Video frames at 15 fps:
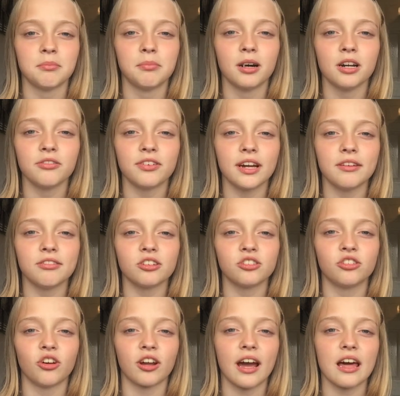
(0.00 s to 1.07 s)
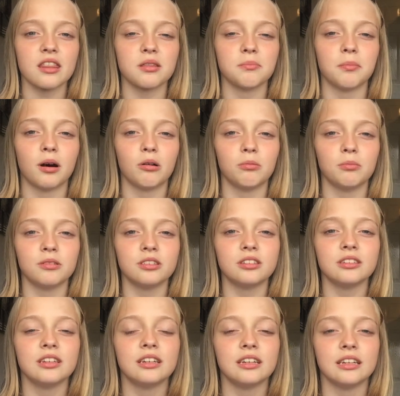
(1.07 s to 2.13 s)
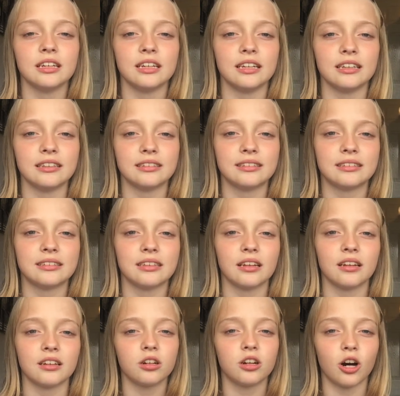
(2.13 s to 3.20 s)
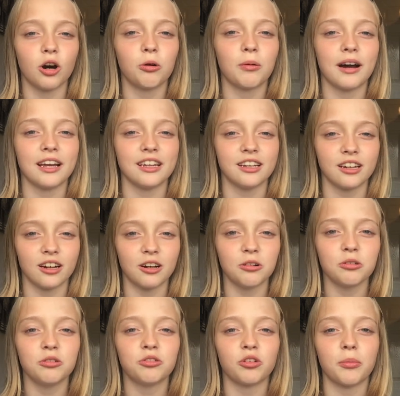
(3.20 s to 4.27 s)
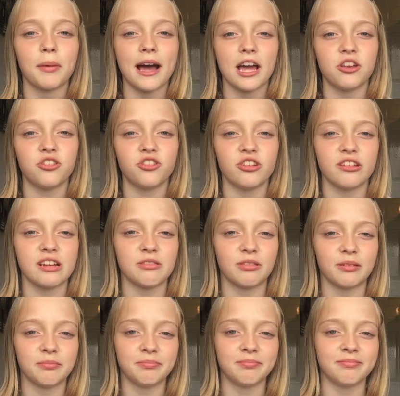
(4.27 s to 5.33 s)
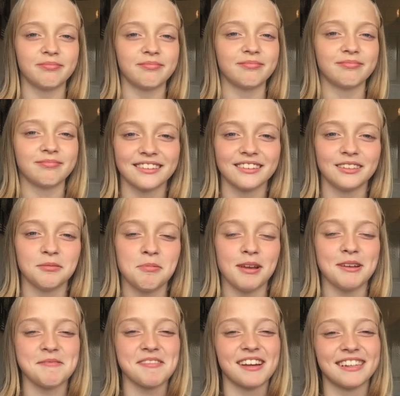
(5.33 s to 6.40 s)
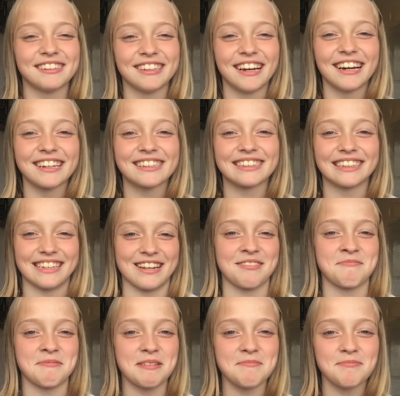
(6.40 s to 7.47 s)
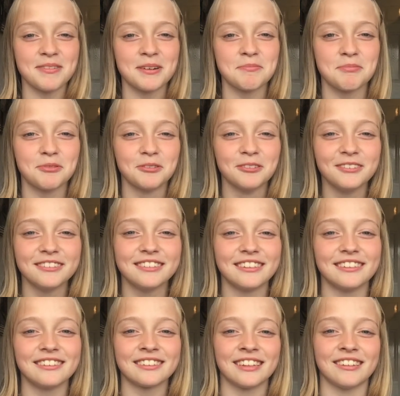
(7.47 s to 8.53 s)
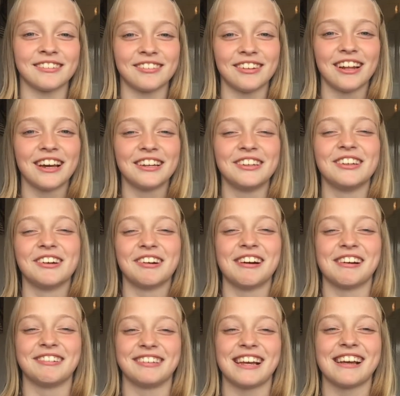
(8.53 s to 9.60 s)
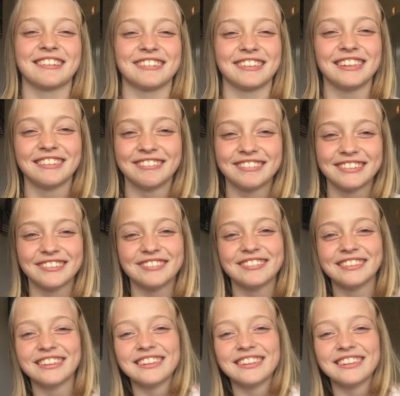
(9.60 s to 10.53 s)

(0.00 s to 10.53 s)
My favourite song at the moment is Go Away Girl from Ed Sheeran. She beat me a dart and she beat me a pool, didn't she kiss me like not how they ask in the room.